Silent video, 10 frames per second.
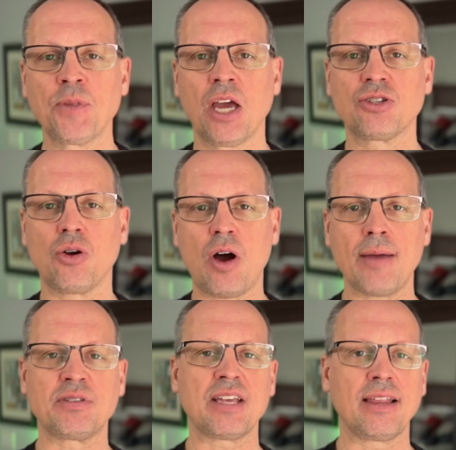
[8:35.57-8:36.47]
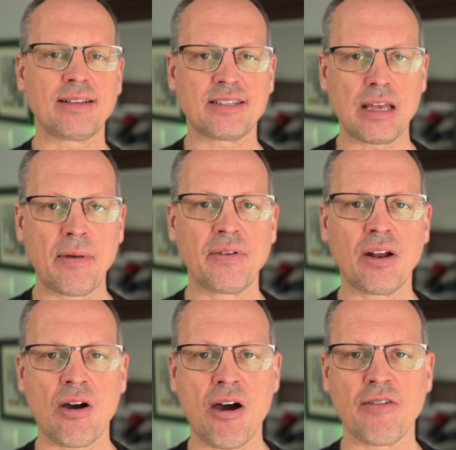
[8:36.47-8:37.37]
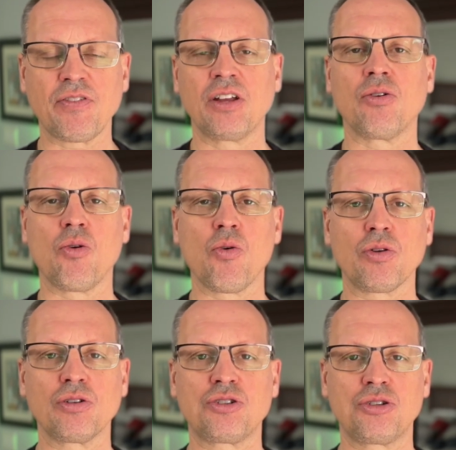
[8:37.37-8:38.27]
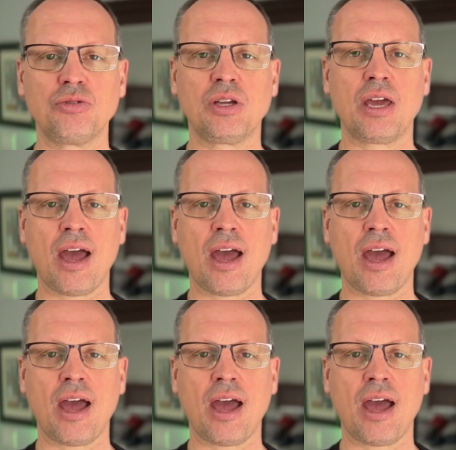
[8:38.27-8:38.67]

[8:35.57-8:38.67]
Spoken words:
So I'm selling some of it off in order to